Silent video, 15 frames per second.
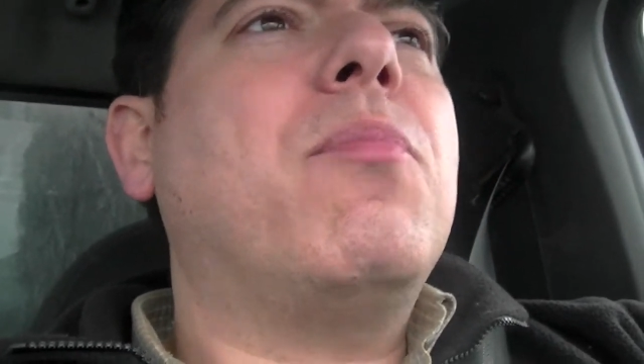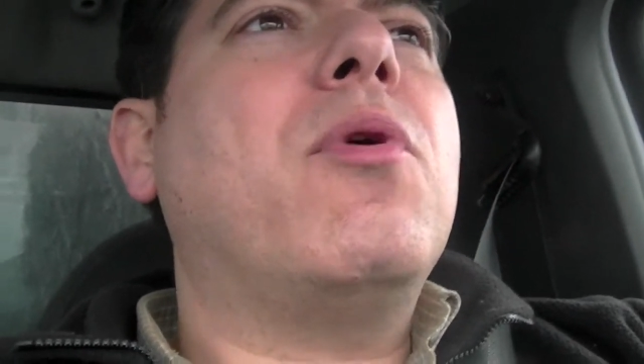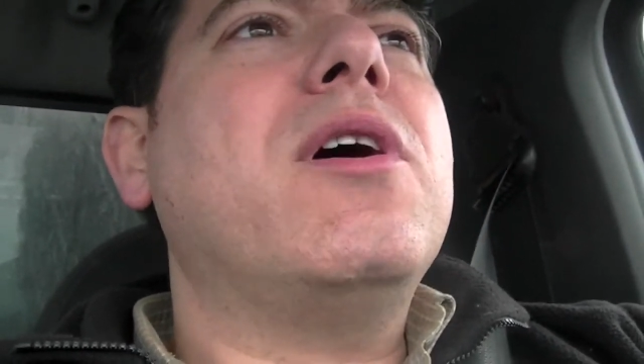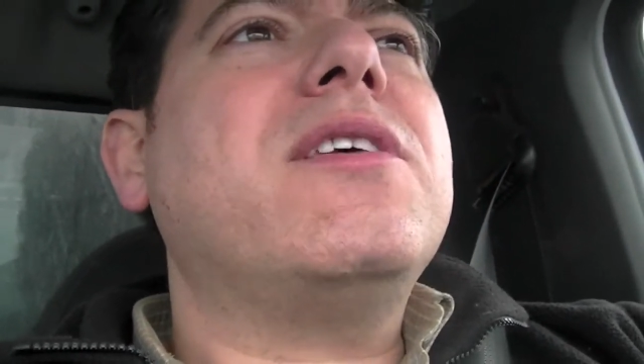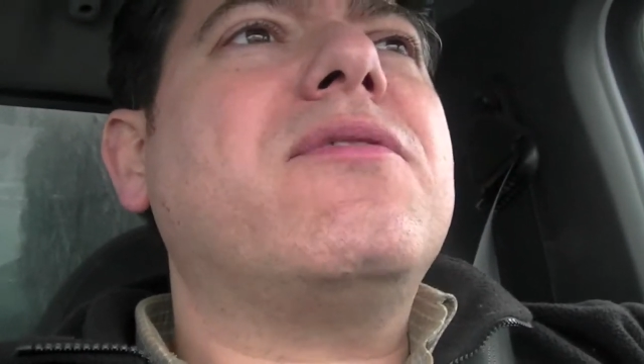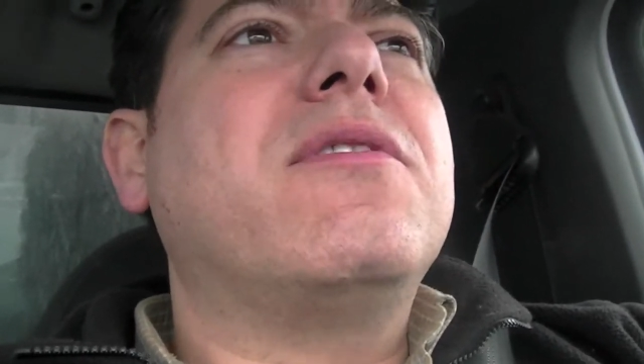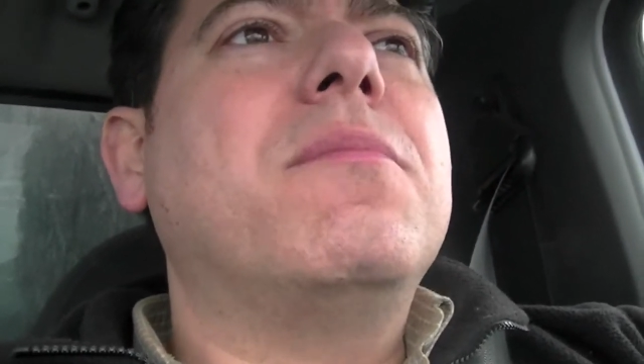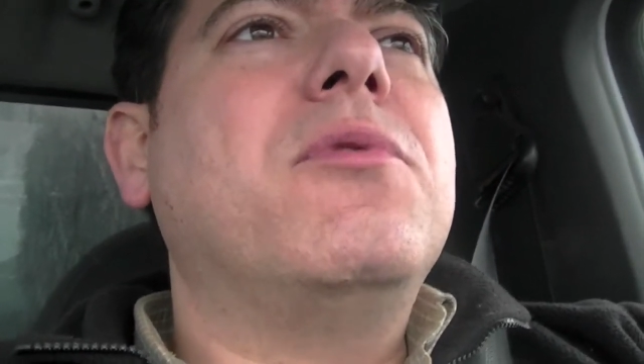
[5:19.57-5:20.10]

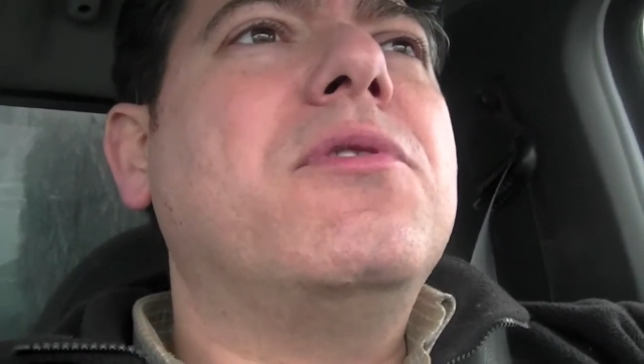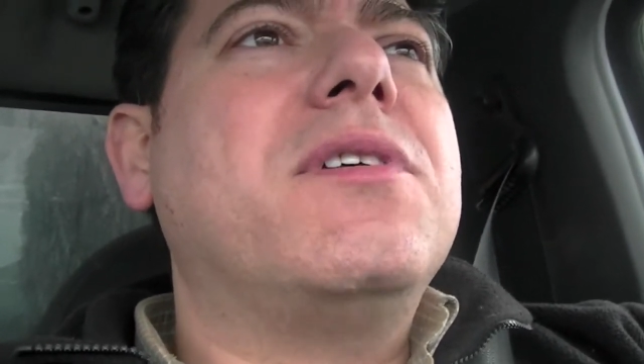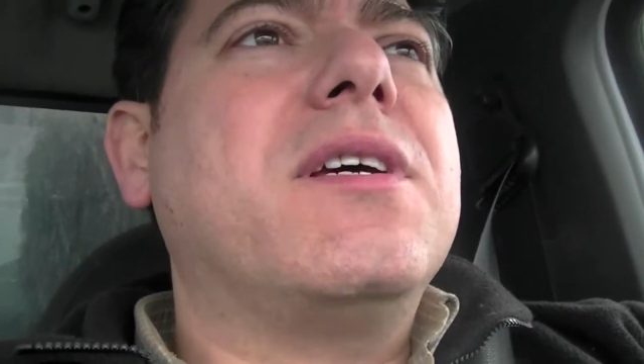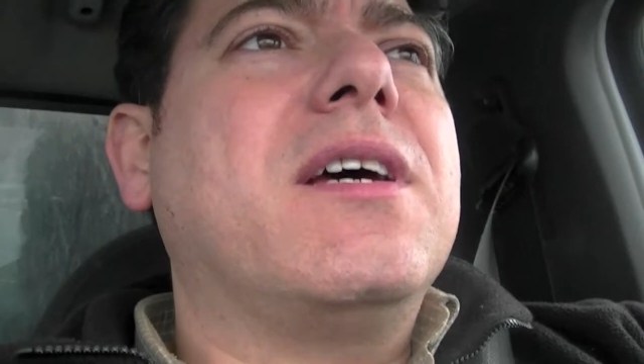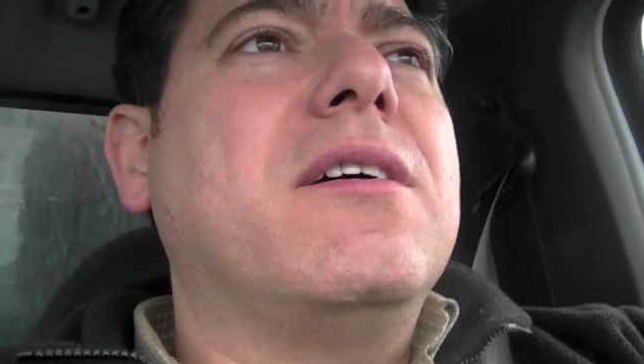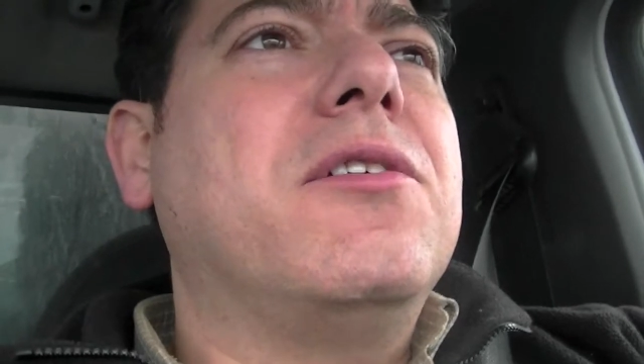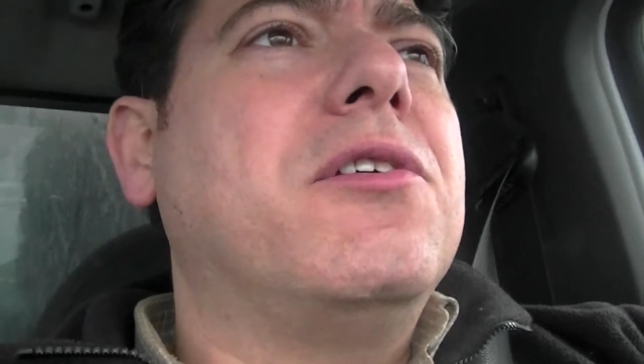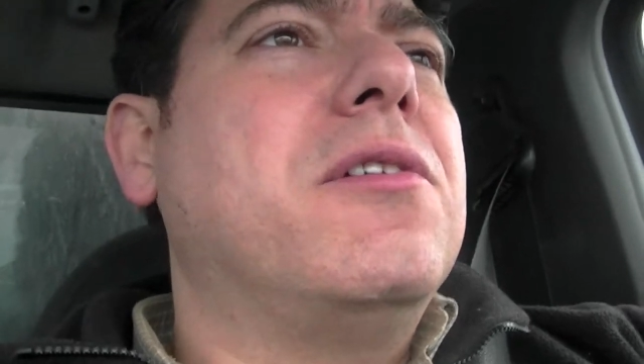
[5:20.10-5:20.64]
boys from
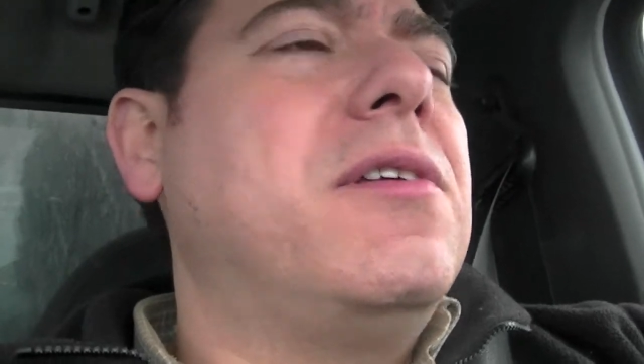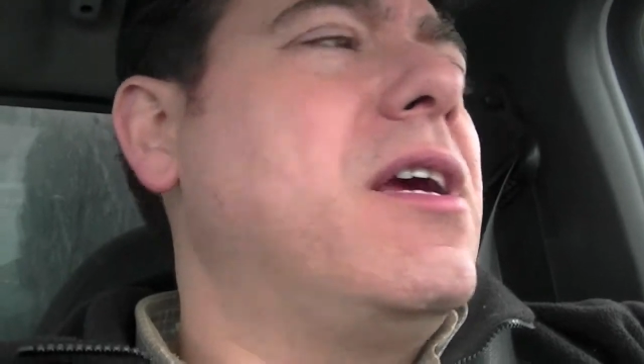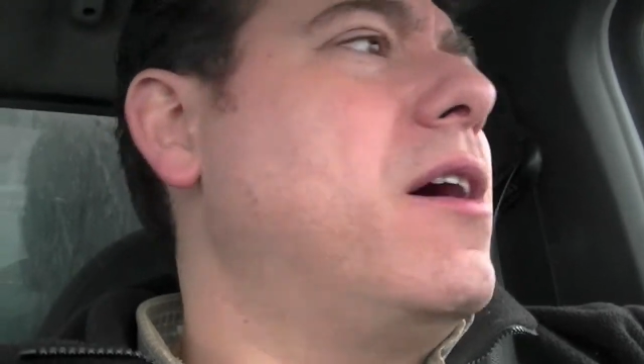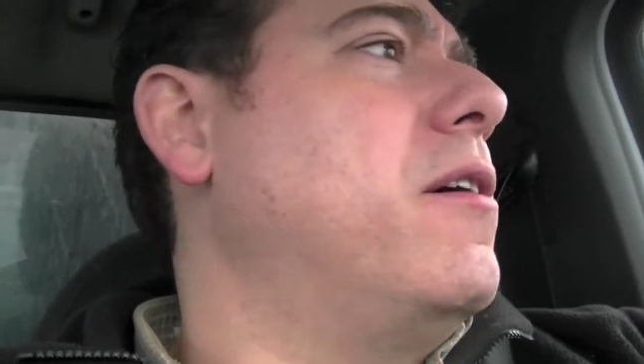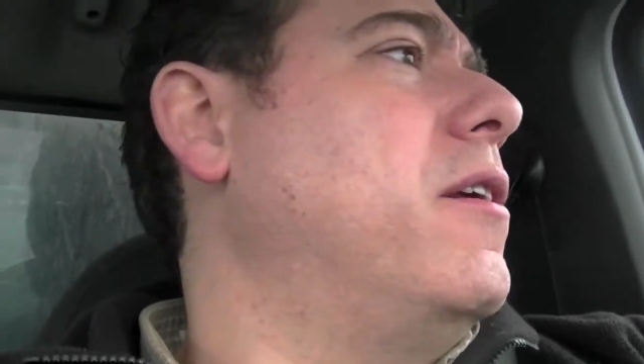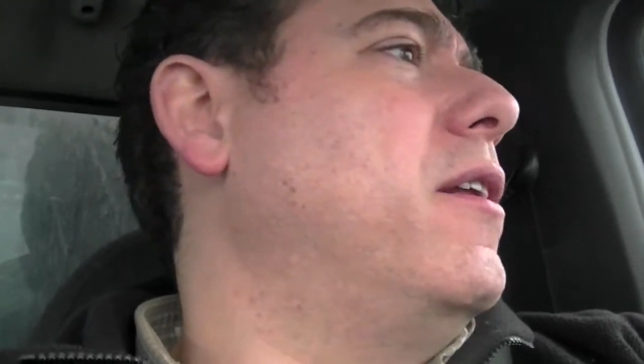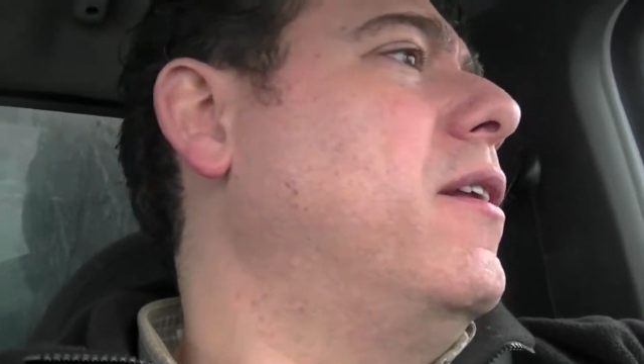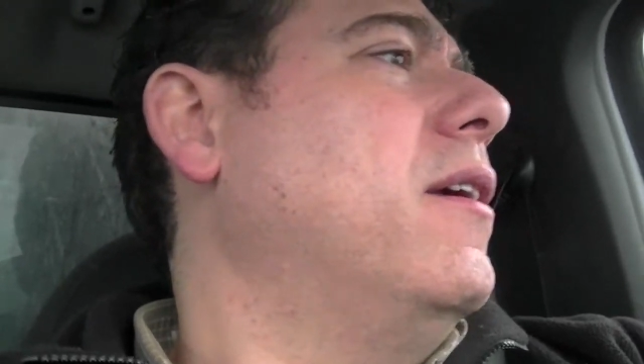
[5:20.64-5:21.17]
Musica
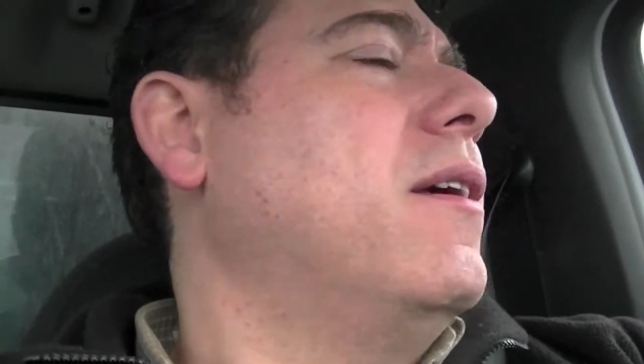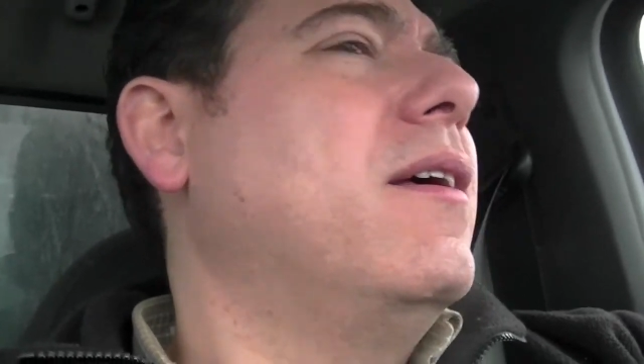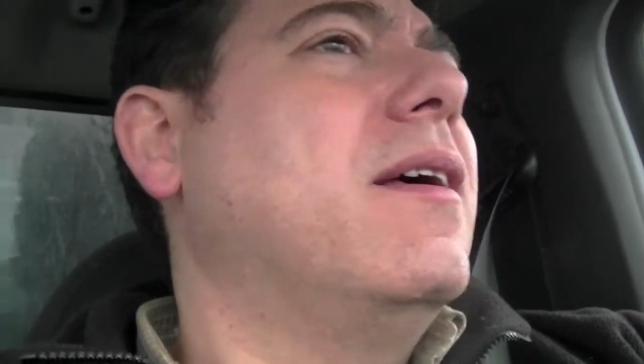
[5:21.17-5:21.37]
Union,